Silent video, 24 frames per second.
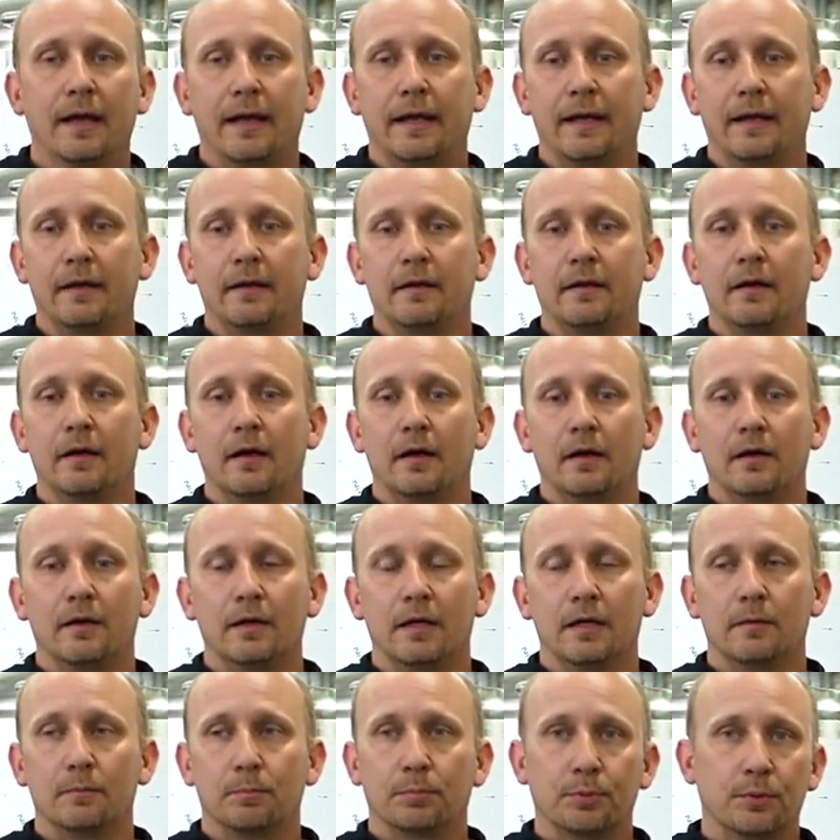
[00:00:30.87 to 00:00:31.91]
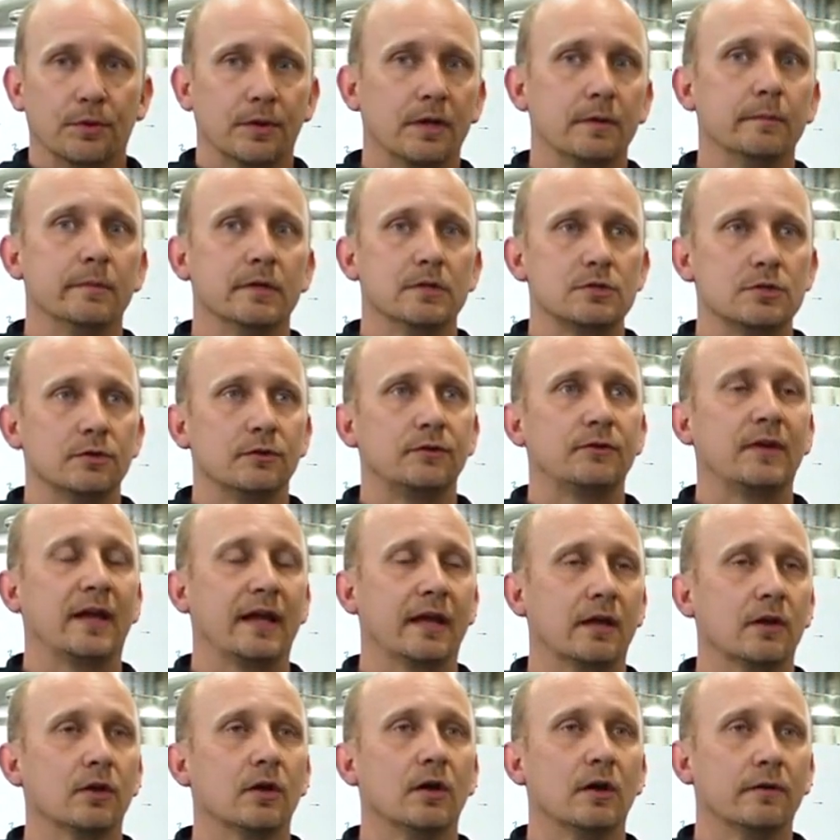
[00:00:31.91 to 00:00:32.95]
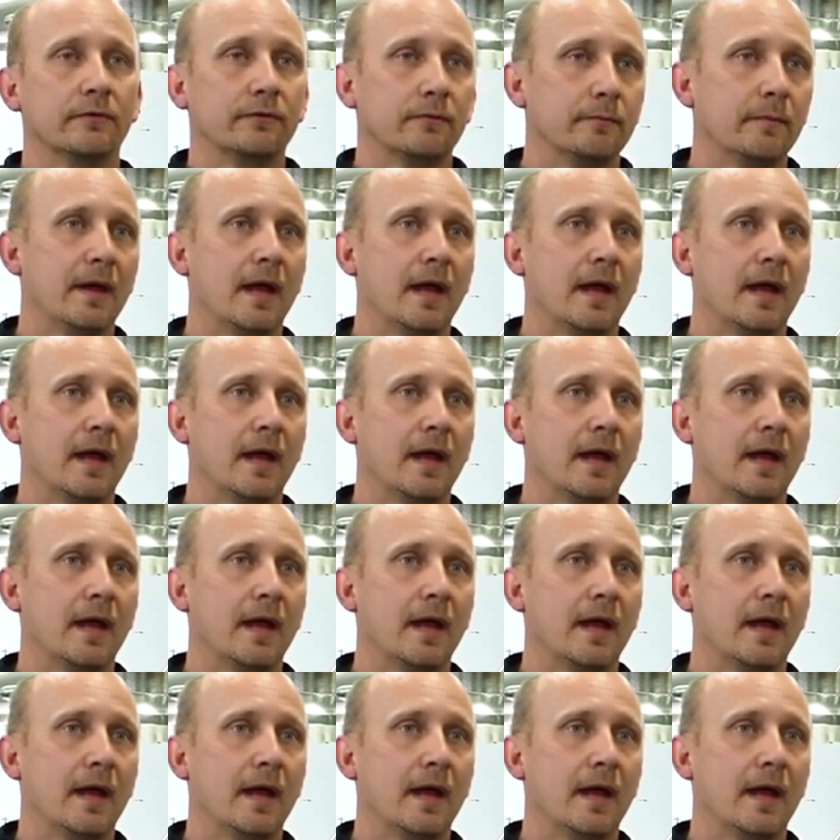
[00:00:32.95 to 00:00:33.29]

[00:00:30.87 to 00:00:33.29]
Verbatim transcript: And uh, it pretty much has taken off from